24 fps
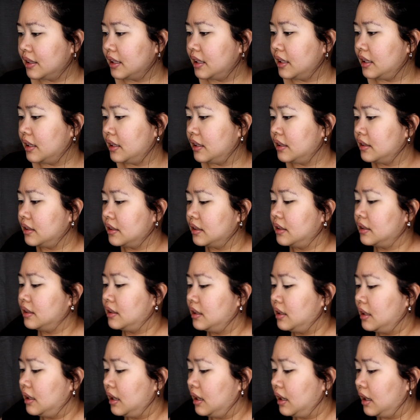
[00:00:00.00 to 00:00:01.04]
then
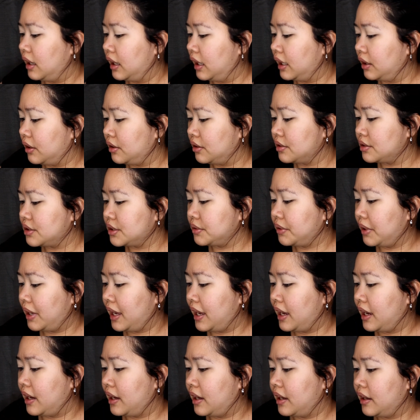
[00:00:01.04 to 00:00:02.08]
I also
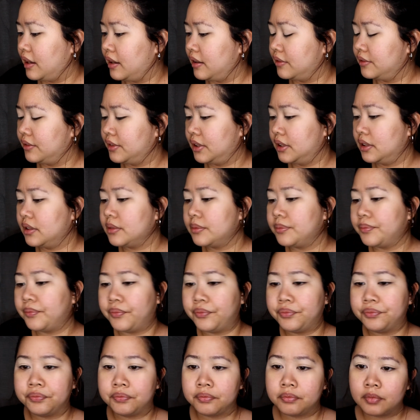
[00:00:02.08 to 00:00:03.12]
have,
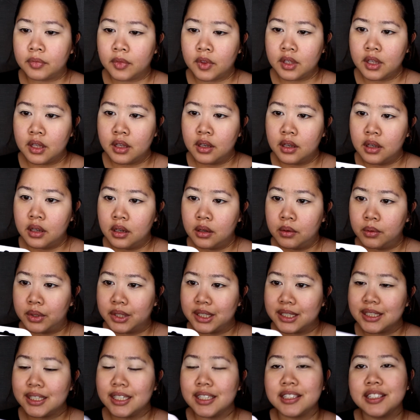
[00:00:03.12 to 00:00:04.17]
what
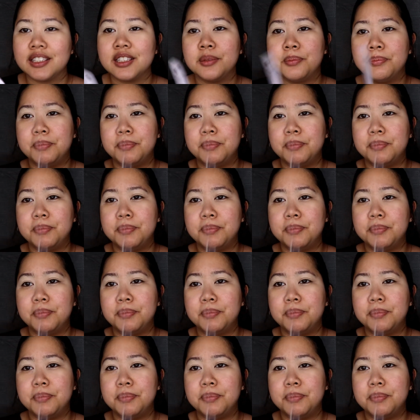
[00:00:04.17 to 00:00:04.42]
is this? The